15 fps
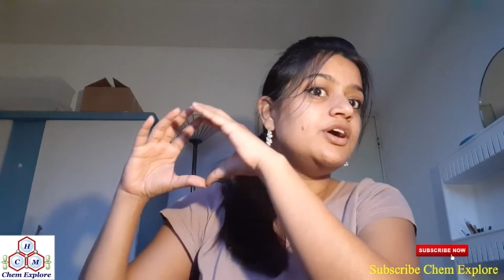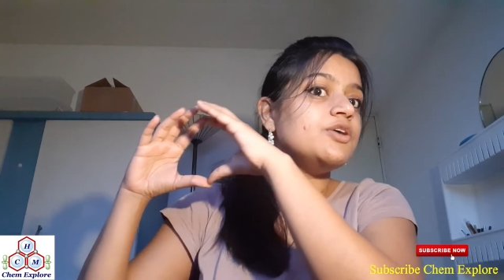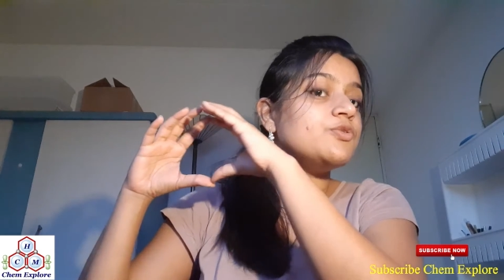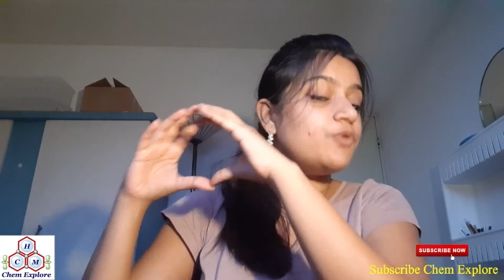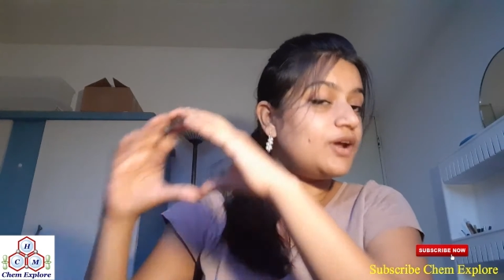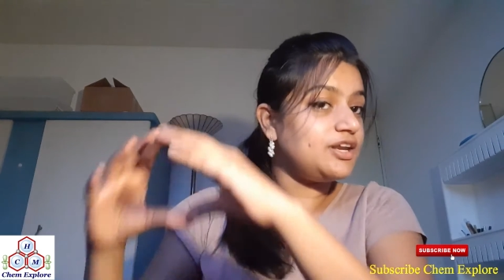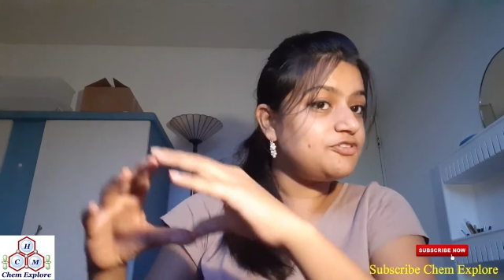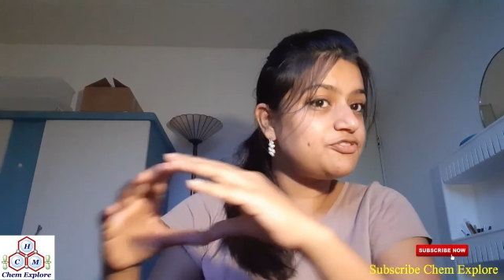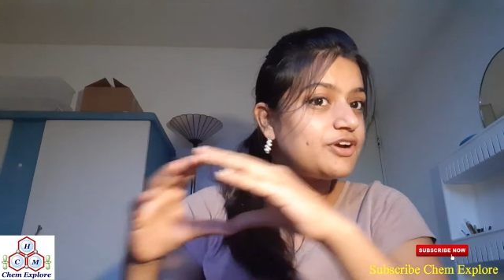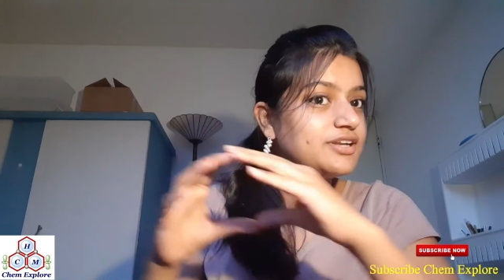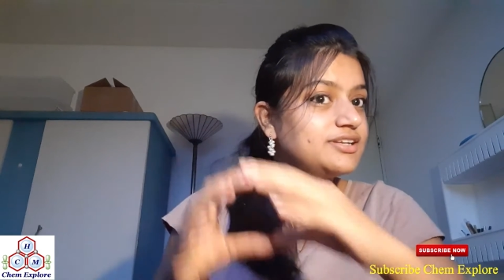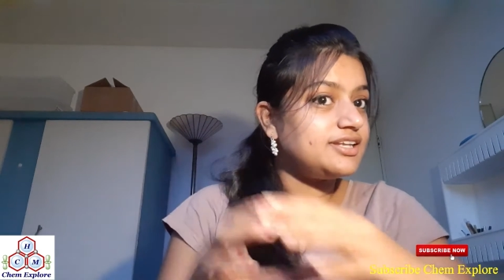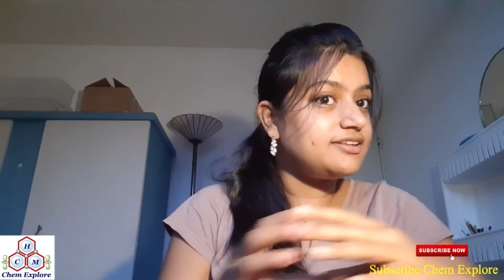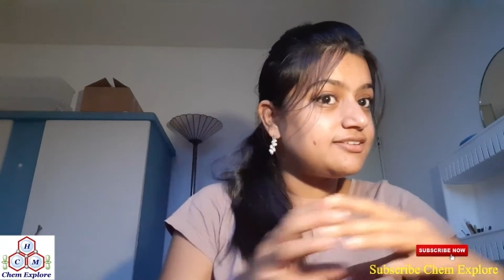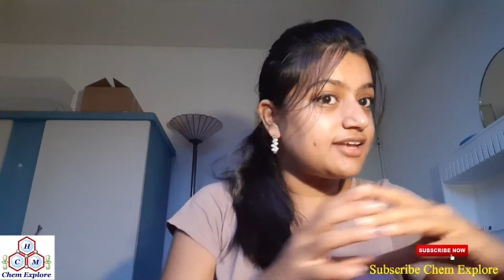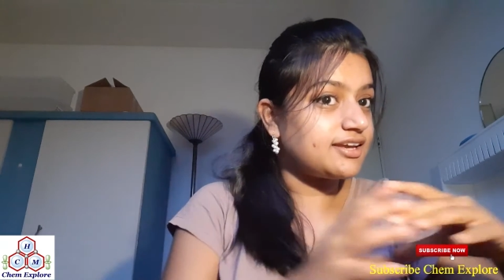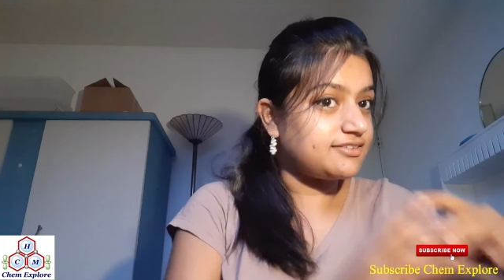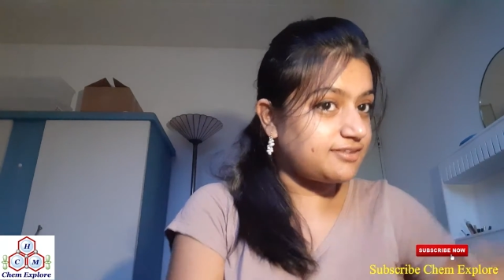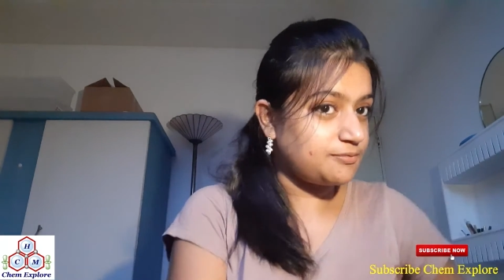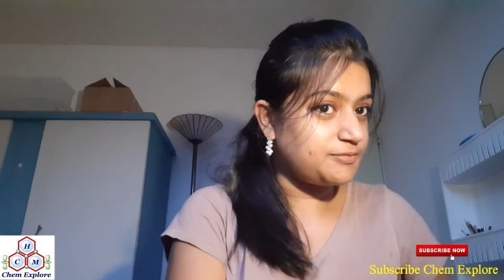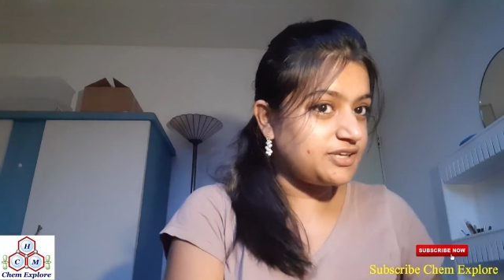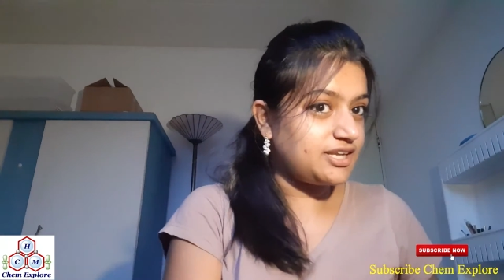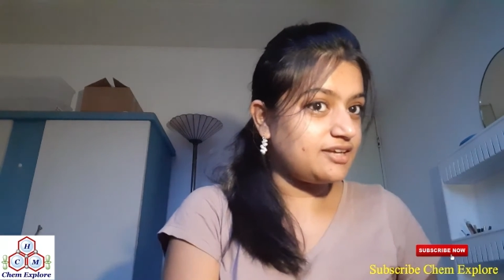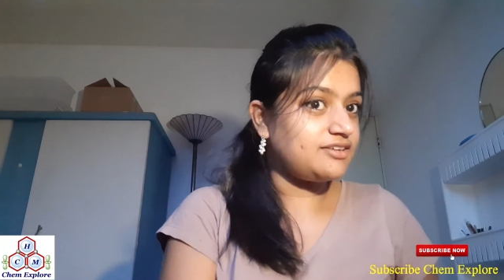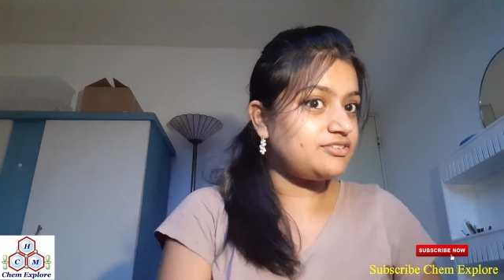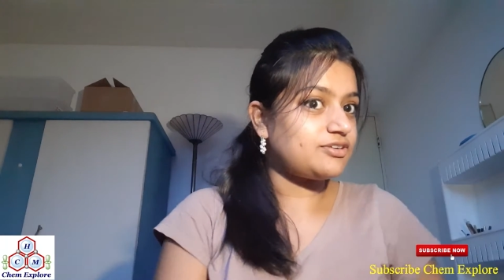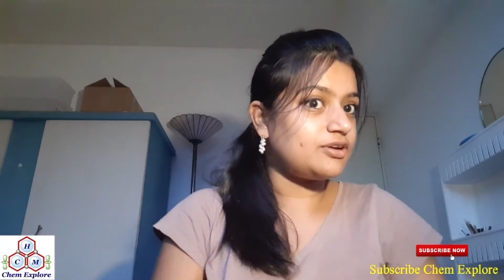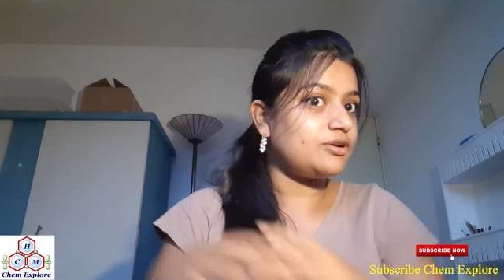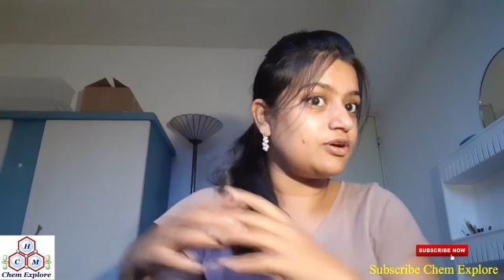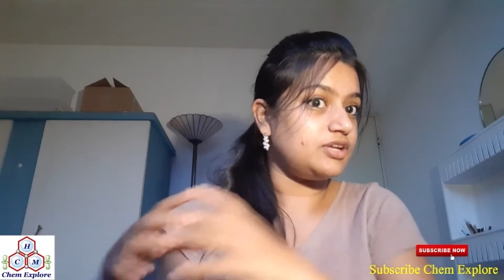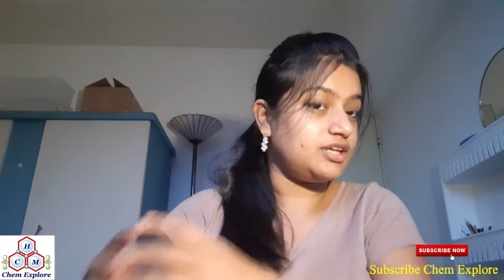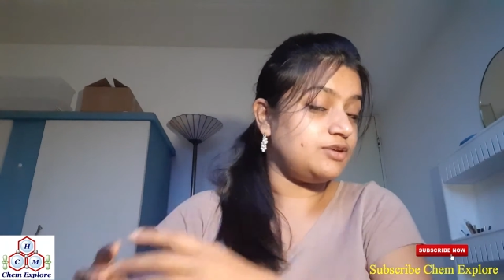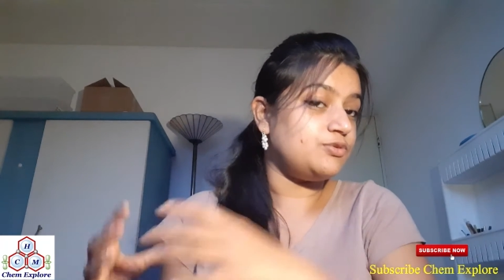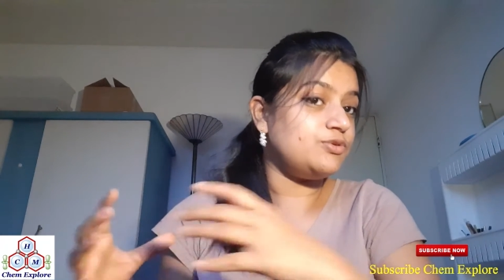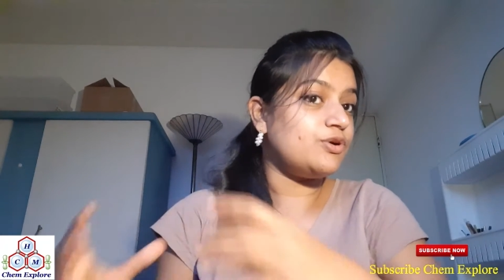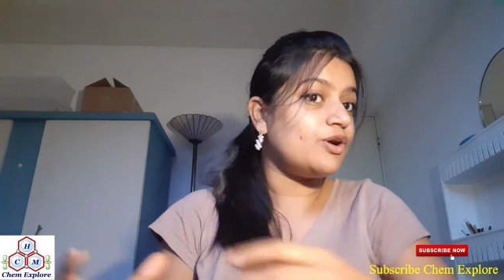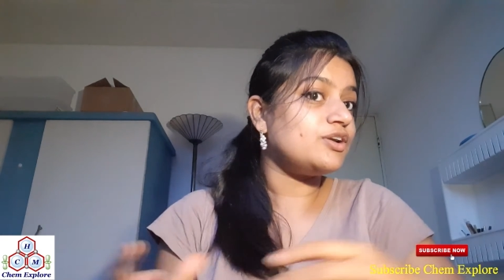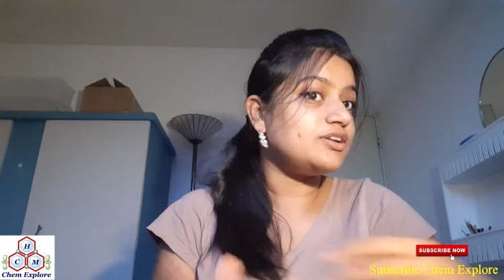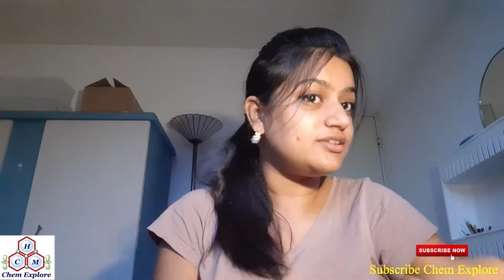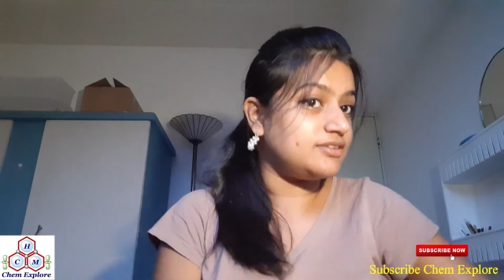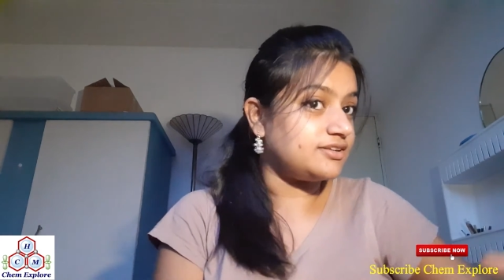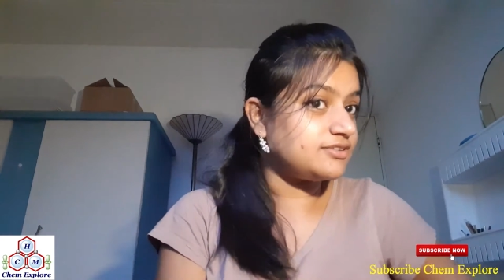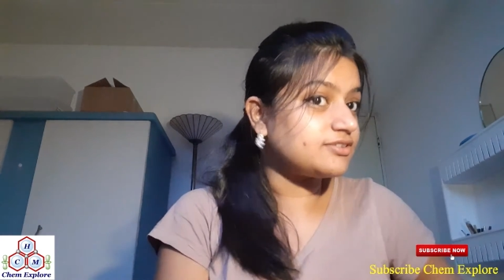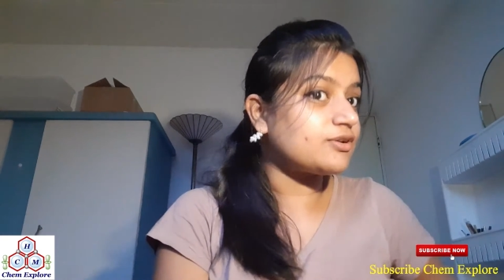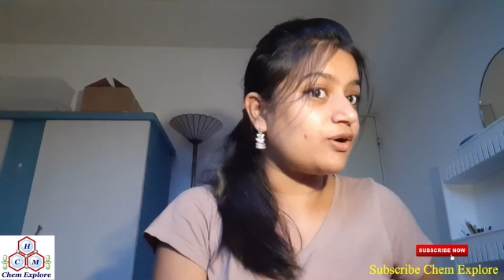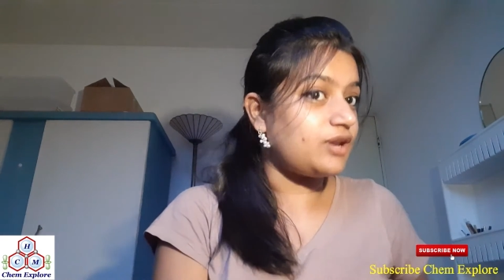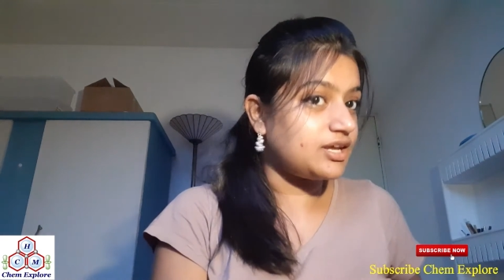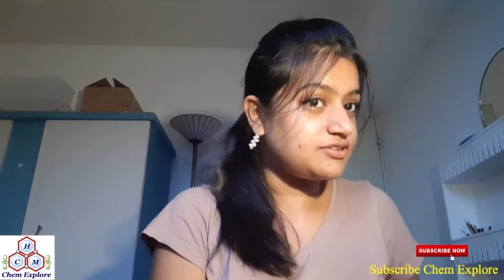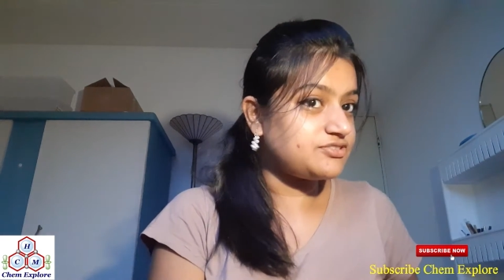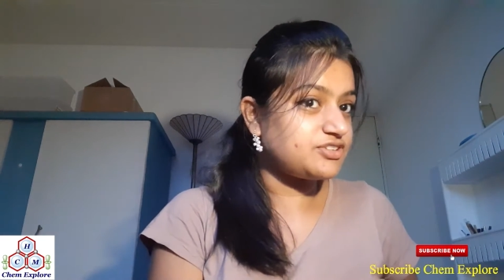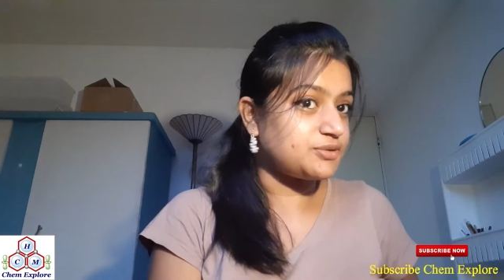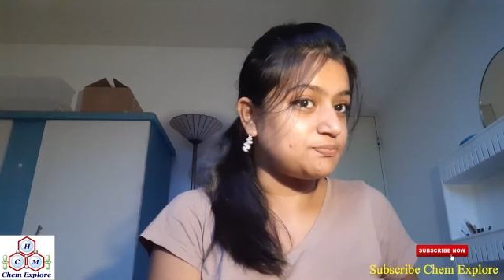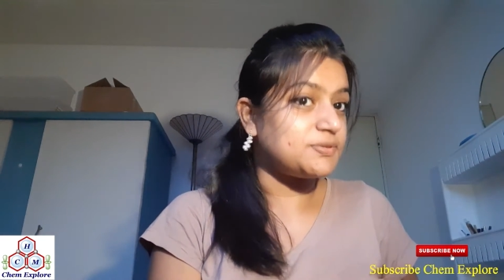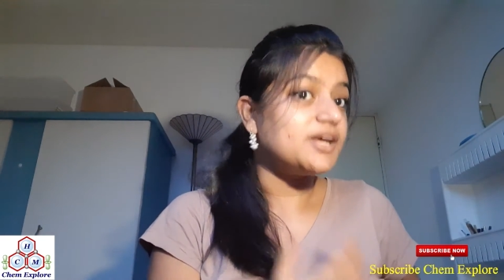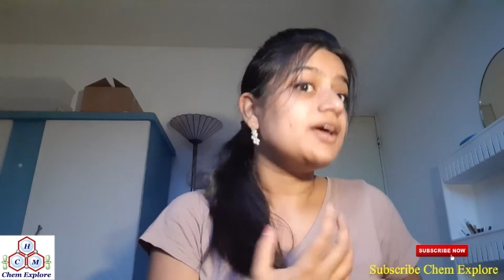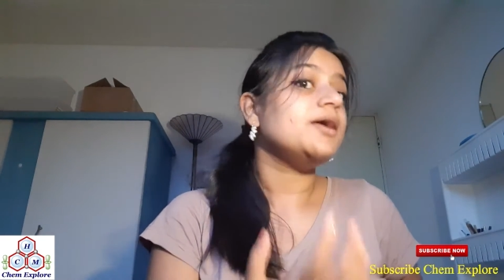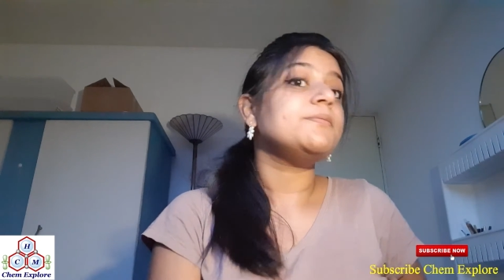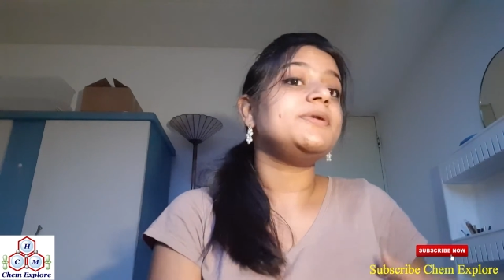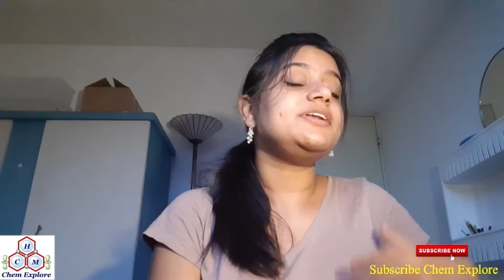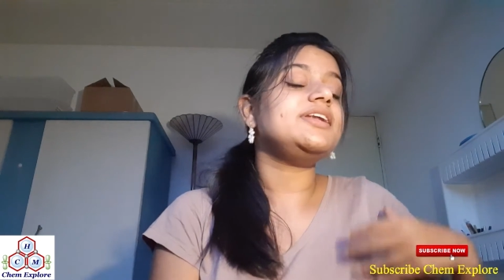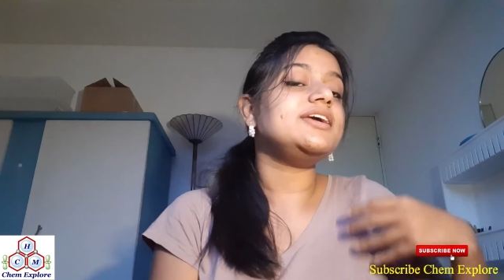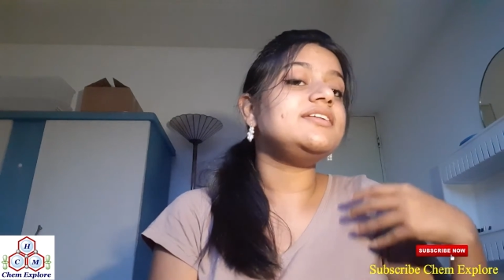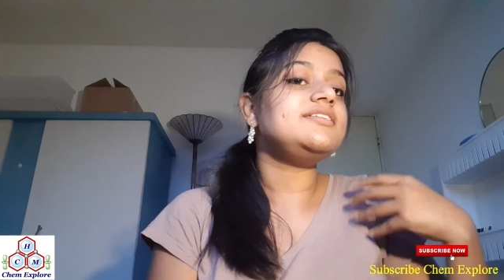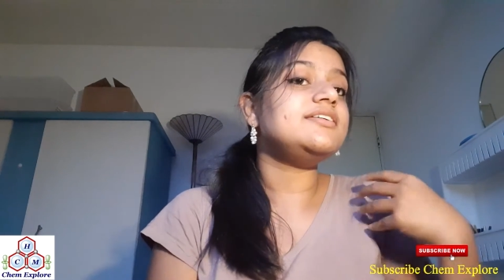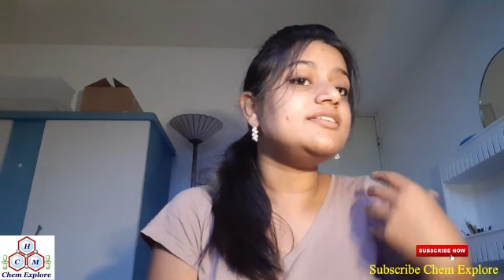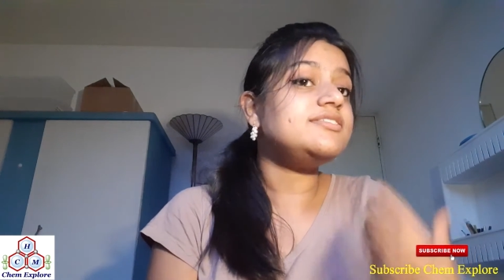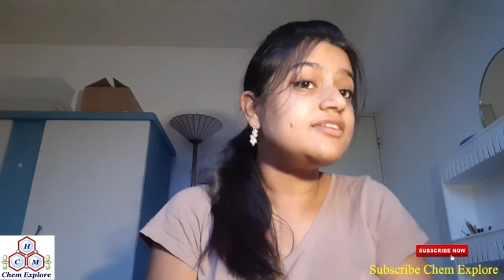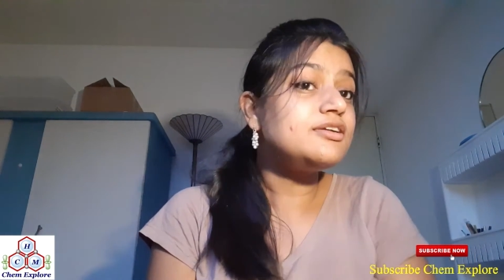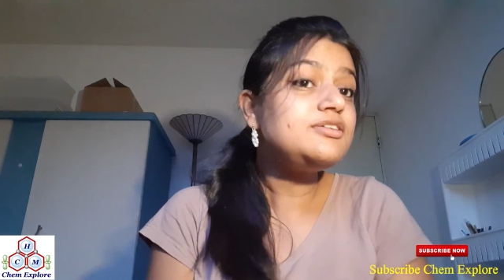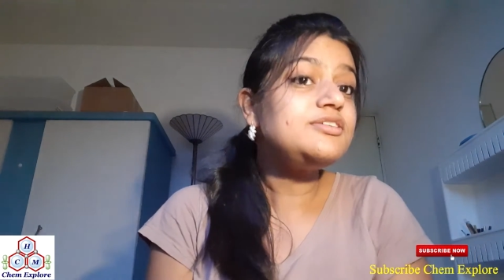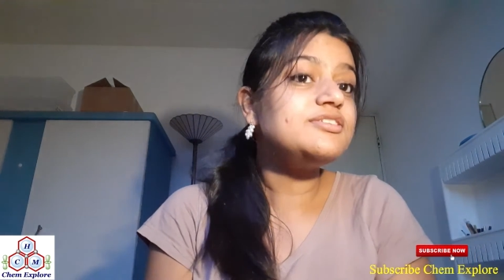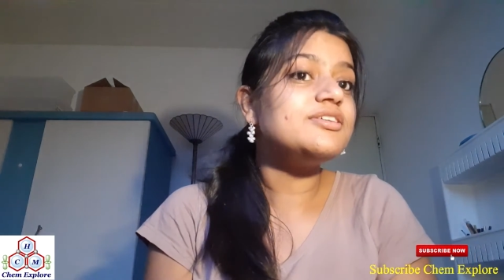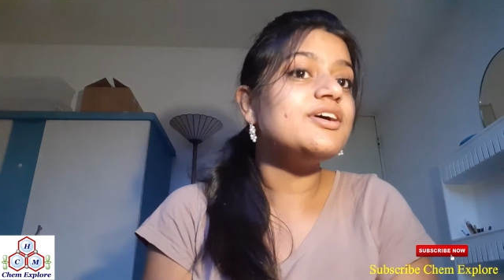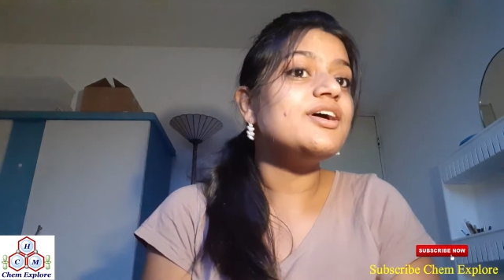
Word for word: qualified this examination or you got this scholarship. But it doesn't